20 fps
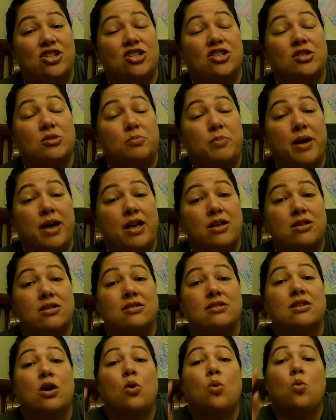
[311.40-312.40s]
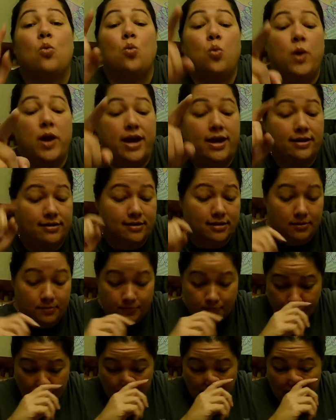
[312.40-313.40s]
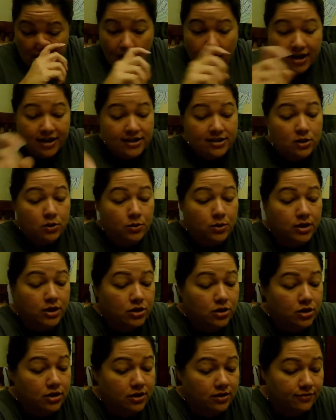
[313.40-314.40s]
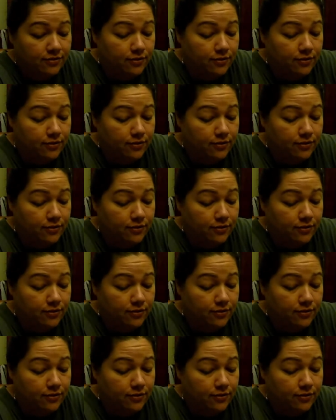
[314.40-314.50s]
spells with. All right, so I'm gonna look